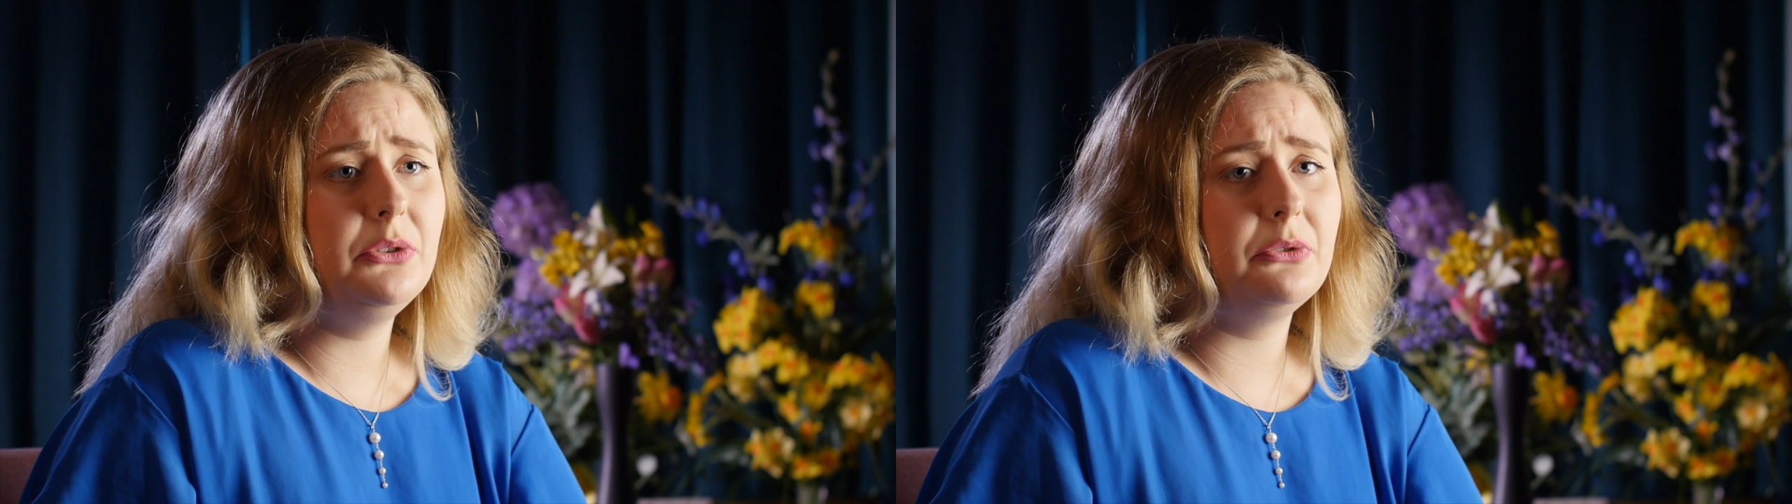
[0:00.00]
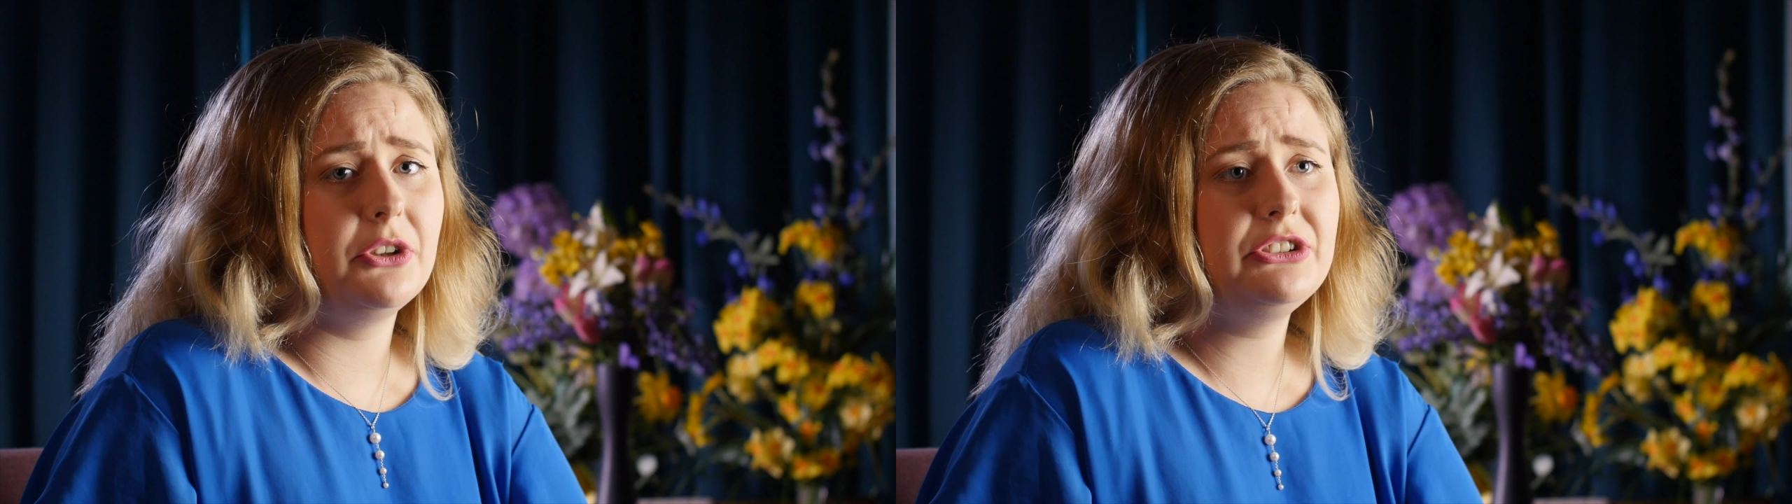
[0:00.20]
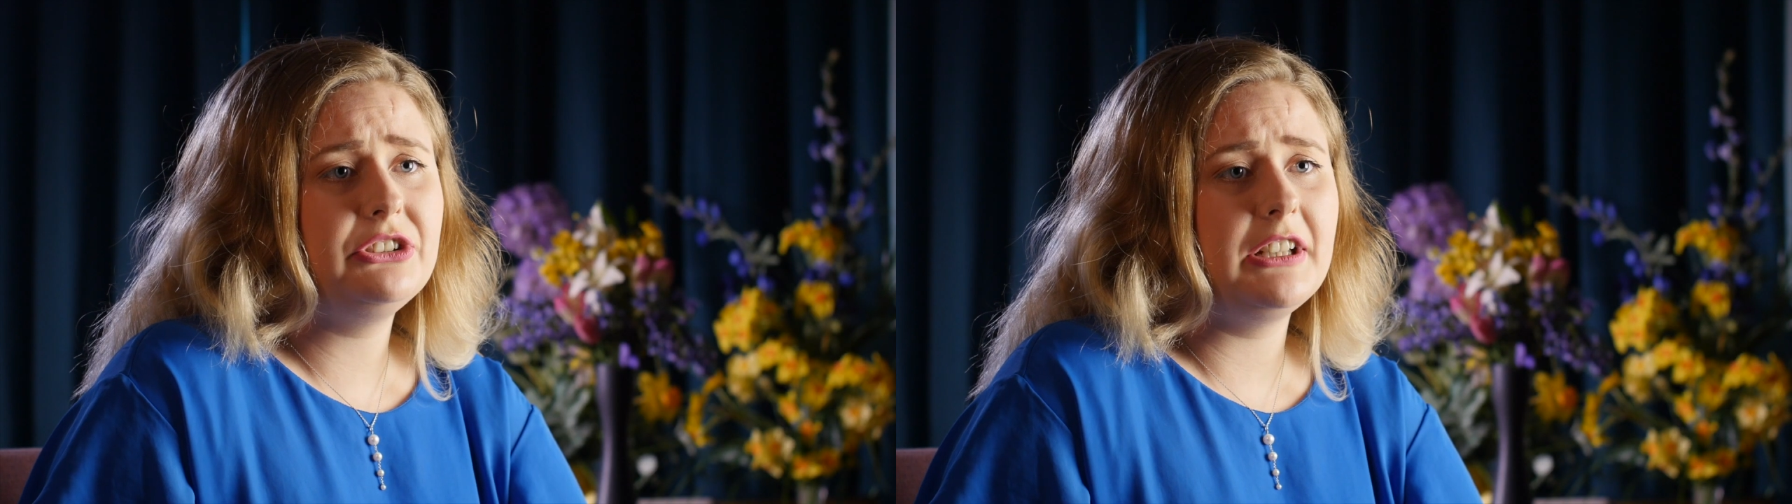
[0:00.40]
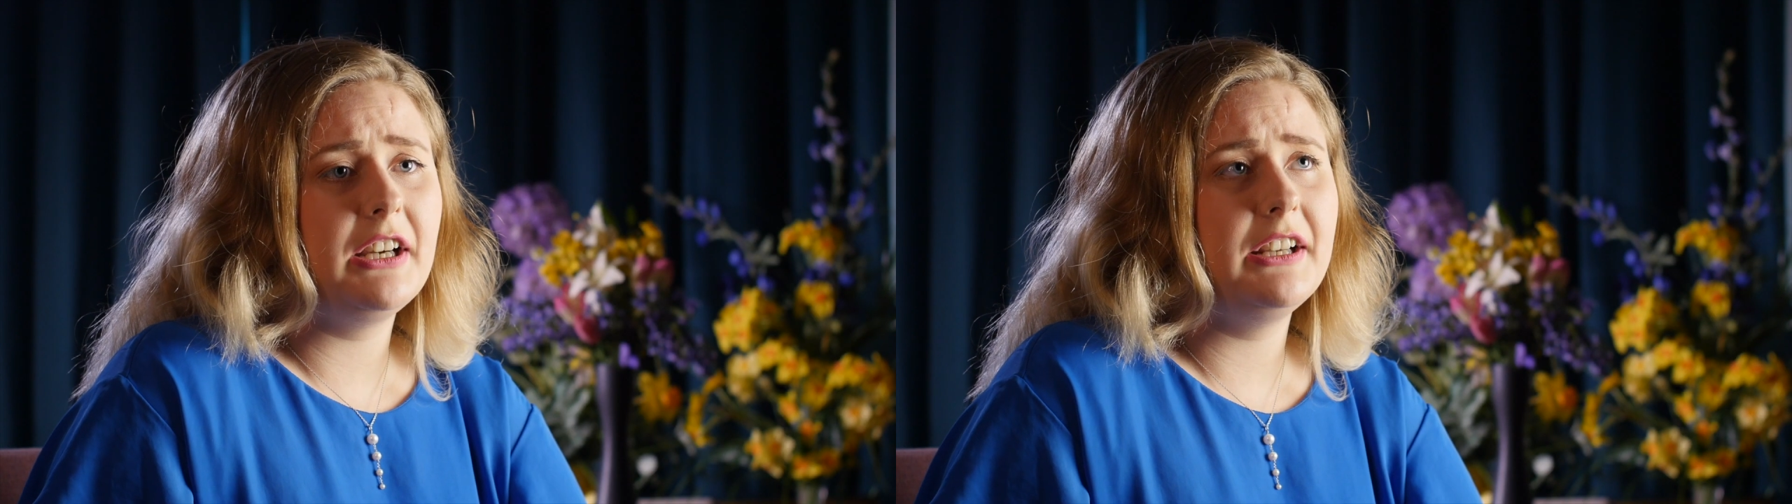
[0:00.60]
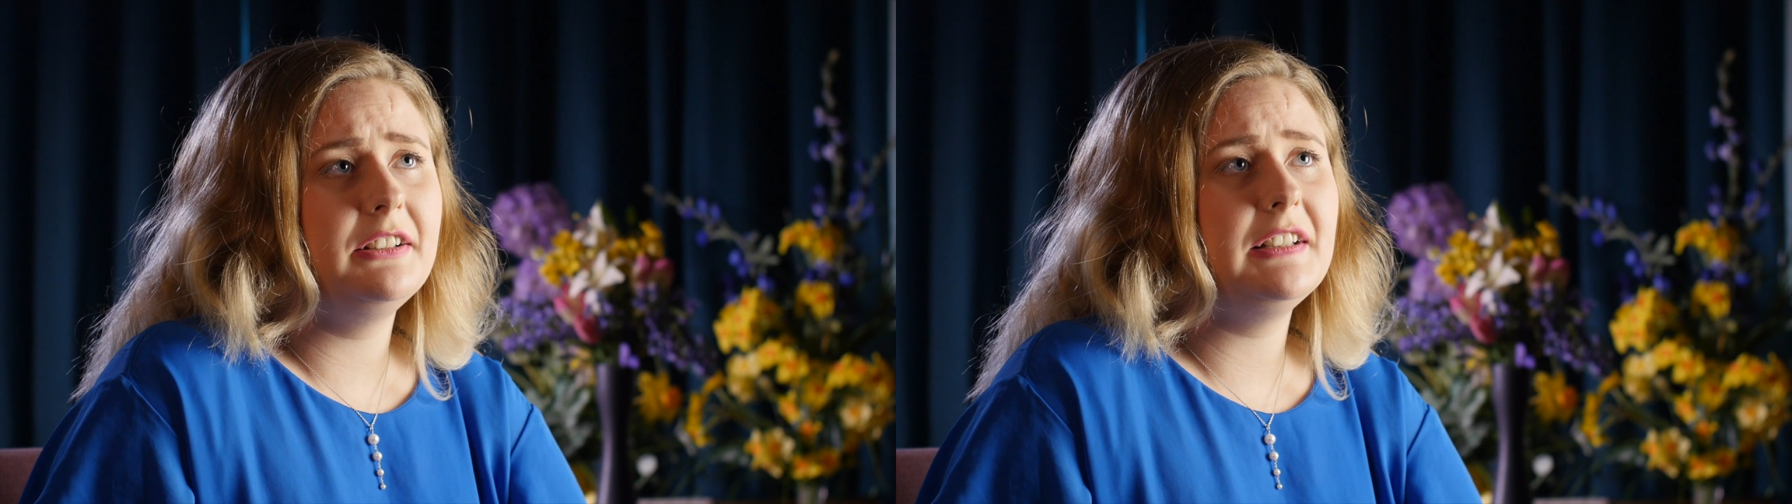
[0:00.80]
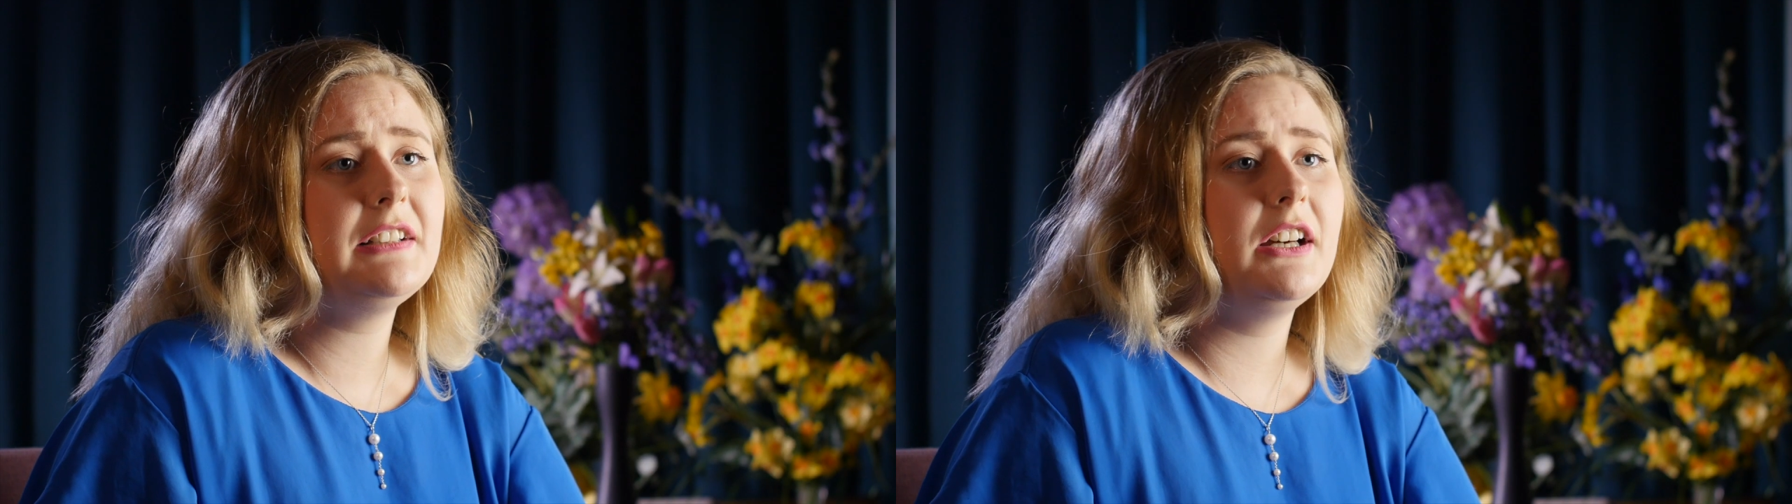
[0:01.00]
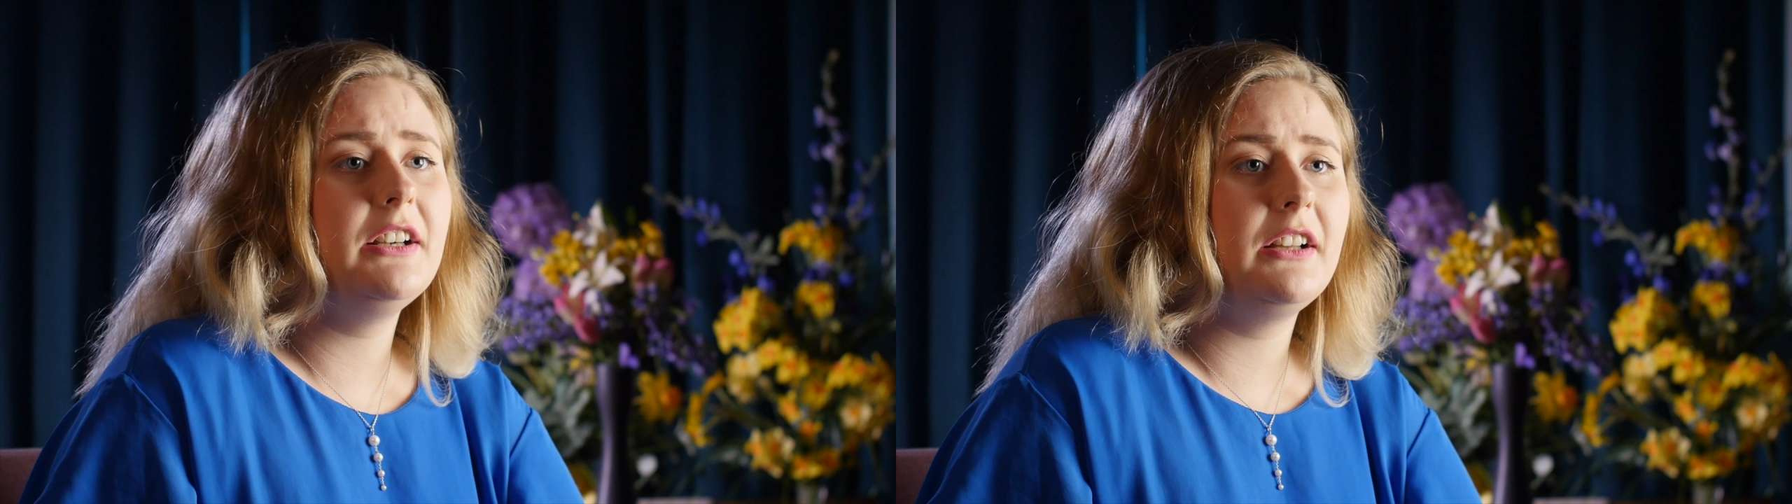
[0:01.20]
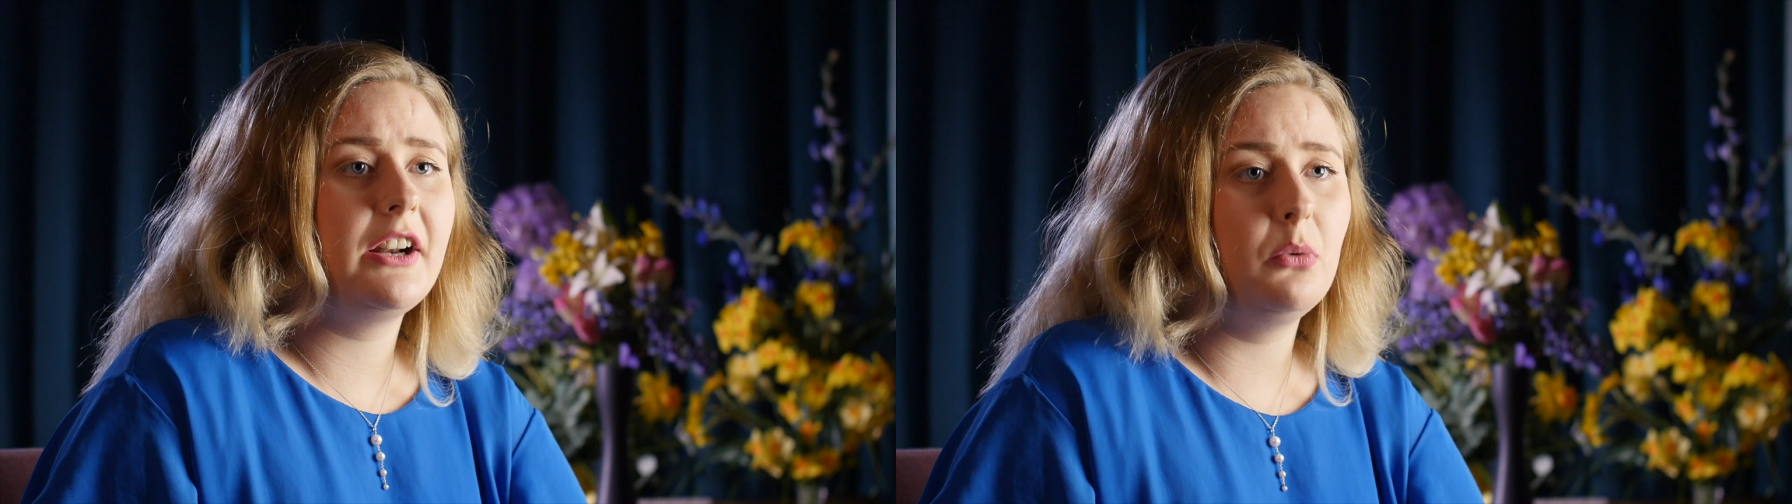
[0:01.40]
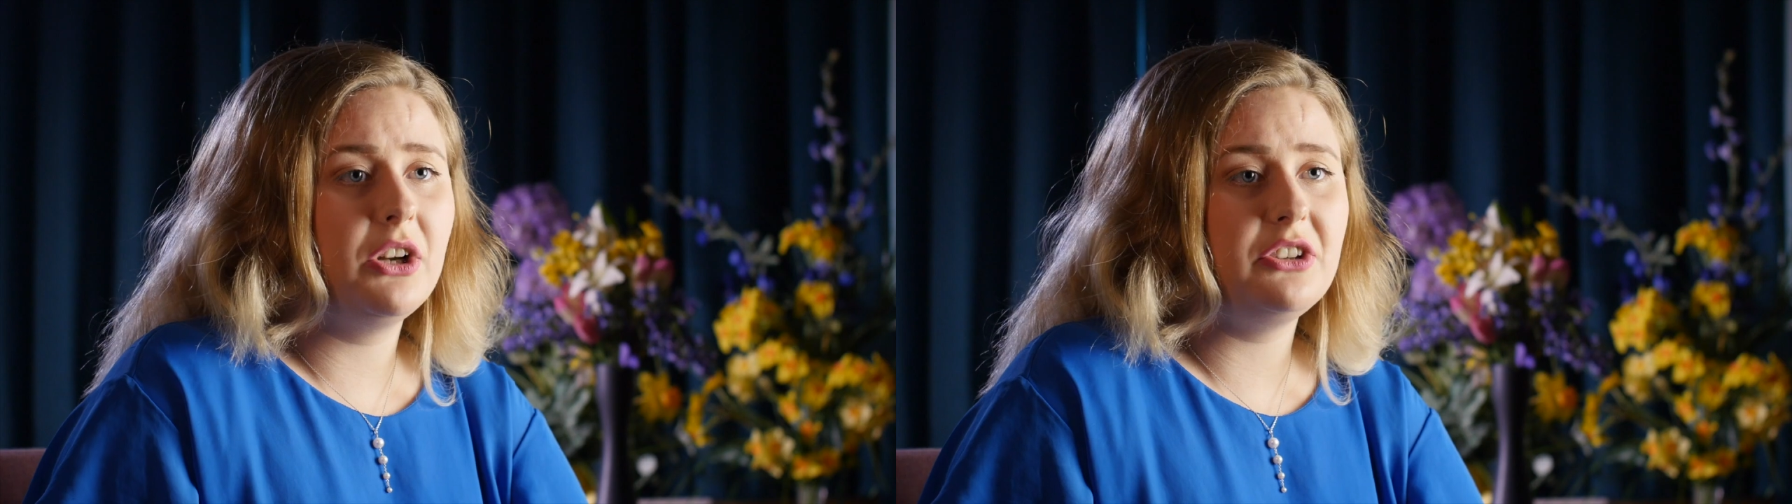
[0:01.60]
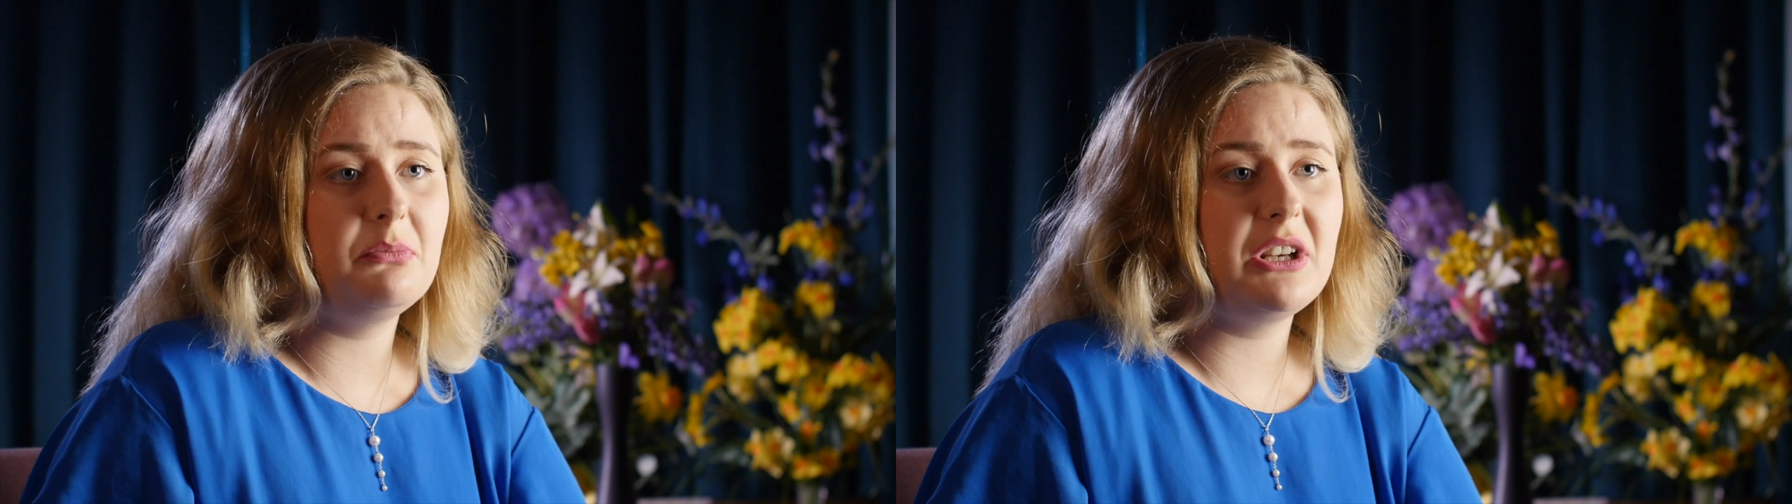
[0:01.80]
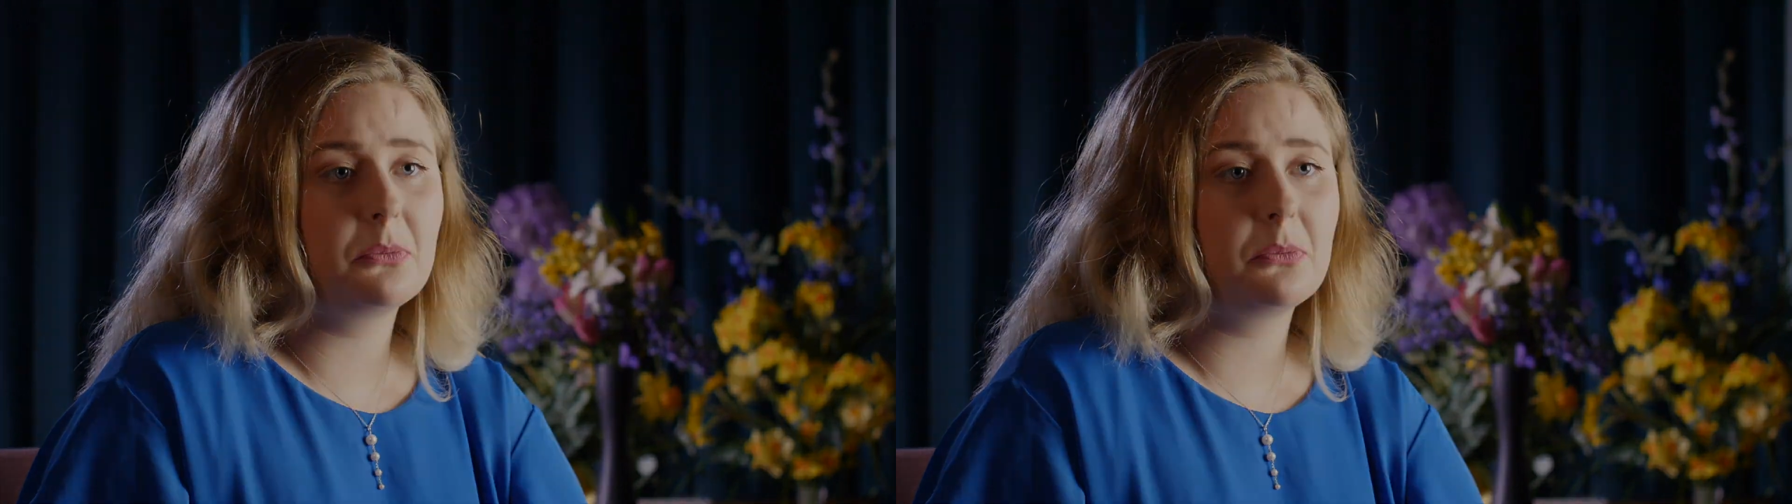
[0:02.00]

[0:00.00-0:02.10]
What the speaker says: university. I decided that I wanted to be a